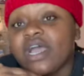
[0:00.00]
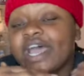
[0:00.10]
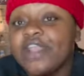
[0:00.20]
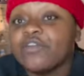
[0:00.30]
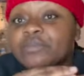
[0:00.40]
i
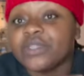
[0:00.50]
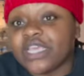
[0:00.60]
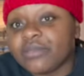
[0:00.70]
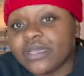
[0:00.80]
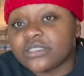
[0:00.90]
never
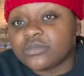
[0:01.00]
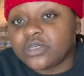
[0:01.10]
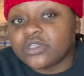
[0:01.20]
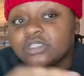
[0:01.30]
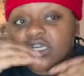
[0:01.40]
played
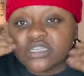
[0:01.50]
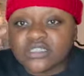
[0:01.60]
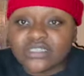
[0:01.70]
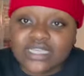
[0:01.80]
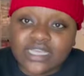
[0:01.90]
basketball to
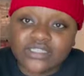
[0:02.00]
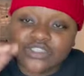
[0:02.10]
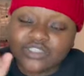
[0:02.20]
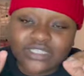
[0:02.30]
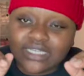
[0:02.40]
understand
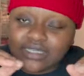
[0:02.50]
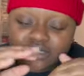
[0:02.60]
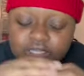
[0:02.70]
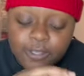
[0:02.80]
certain things